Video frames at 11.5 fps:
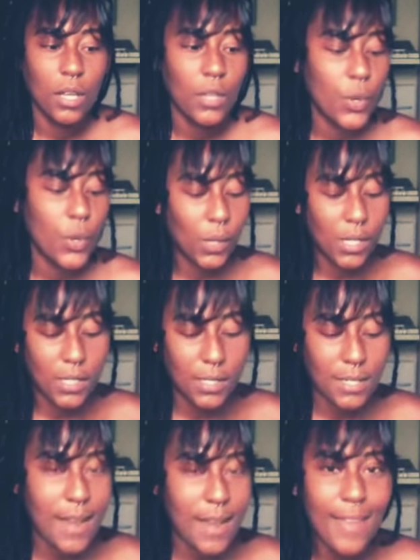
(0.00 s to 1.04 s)
There was
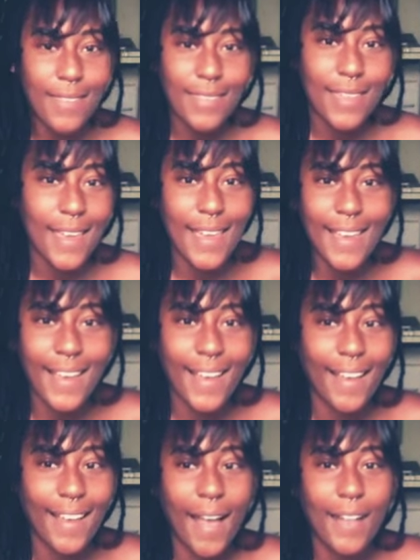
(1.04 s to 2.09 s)

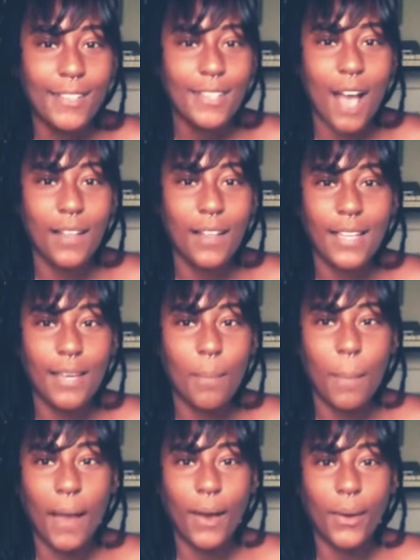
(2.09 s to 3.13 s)
nothing talking
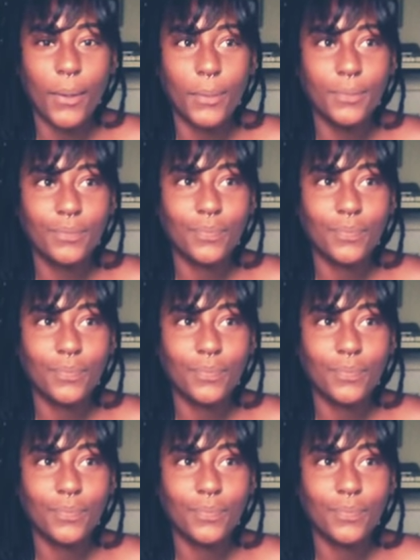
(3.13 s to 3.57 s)
about